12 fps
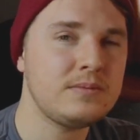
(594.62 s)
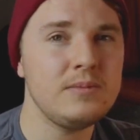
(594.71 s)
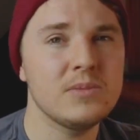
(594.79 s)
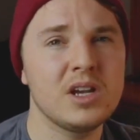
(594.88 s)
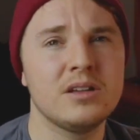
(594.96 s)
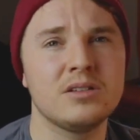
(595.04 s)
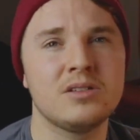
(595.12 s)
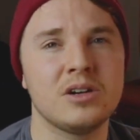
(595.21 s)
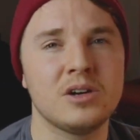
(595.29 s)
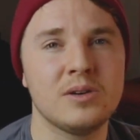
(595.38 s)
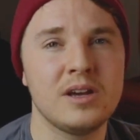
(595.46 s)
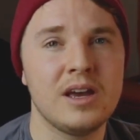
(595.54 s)
And
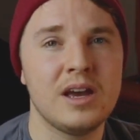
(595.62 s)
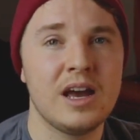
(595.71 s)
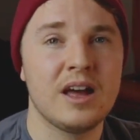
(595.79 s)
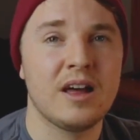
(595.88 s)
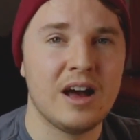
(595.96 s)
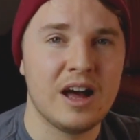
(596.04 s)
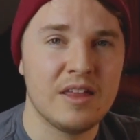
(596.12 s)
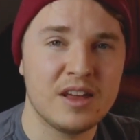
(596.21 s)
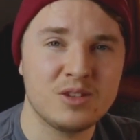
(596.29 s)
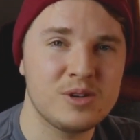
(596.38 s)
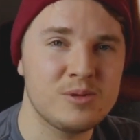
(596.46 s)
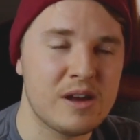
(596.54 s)
so
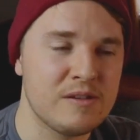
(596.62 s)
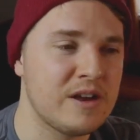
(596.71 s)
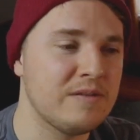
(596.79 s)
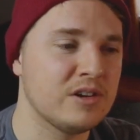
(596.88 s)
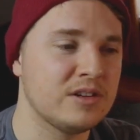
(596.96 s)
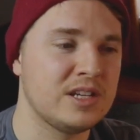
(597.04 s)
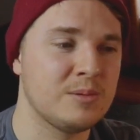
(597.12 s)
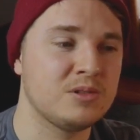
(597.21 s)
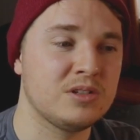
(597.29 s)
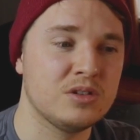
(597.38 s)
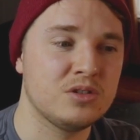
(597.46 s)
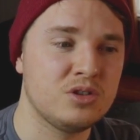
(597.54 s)
that's one of my favorite tips,
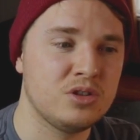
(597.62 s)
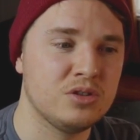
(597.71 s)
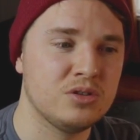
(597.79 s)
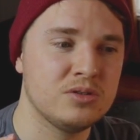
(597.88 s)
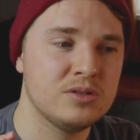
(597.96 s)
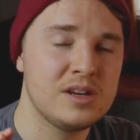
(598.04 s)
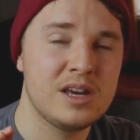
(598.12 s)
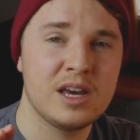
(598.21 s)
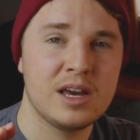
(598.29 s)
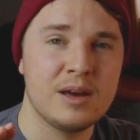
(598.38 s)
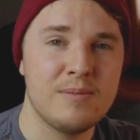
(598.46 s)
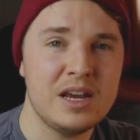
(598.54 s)
is to
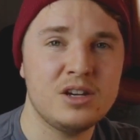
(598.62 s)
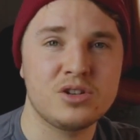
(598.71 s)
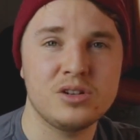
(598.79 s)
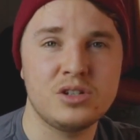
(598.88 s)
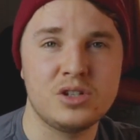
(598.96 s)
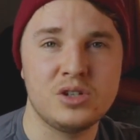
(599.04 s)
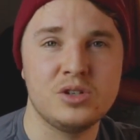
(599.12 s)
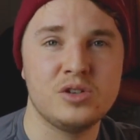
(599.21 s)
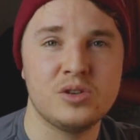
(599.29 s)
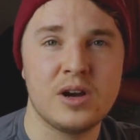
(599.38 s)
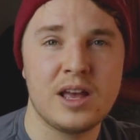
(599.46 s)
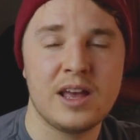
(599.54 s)
make sure
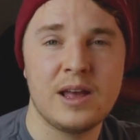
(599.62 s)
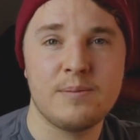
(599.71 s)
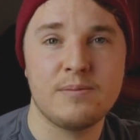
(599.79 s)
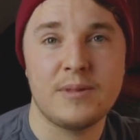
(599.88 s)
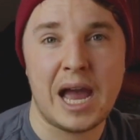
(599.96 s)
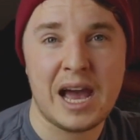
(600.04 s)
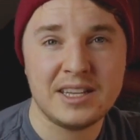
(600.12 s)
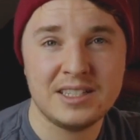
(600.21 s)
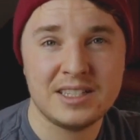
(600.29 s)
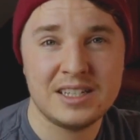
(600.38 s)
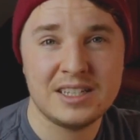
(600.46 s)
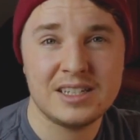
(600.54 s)
to
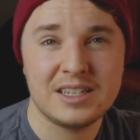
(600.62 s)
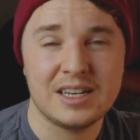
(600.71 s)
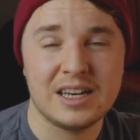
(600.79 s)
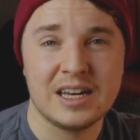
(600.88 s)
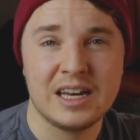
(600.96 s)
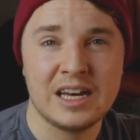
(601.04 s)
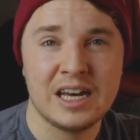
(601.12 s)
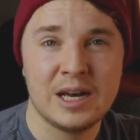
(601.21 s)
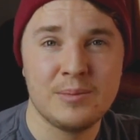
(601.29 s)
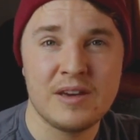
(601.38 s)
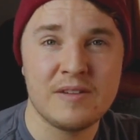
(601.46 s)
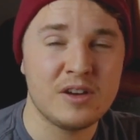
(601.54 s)
ask
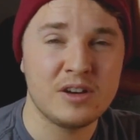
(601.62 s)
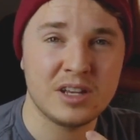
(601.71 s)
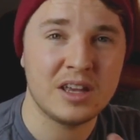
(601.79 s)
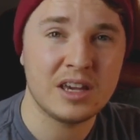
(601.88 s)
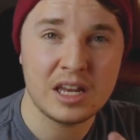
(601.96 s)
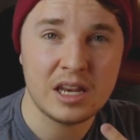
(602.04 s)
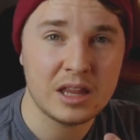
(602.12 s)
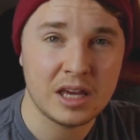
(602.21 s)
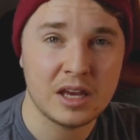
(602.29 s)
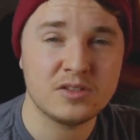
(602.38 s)
if they're selling anything else,